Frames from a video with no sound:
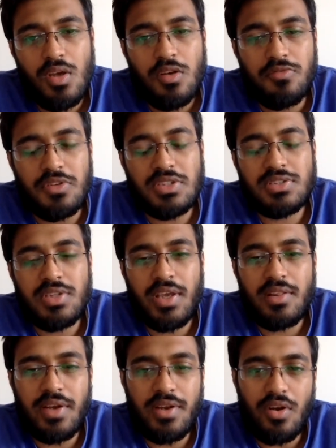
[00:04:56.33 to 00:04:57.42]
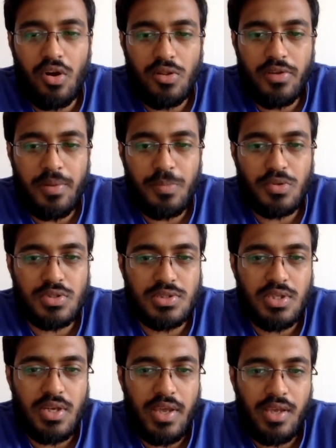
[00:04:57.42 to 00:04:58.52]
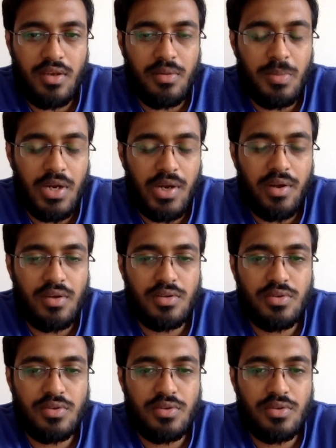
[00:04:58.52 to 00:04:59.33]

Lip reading: first thing that all the reports like blood,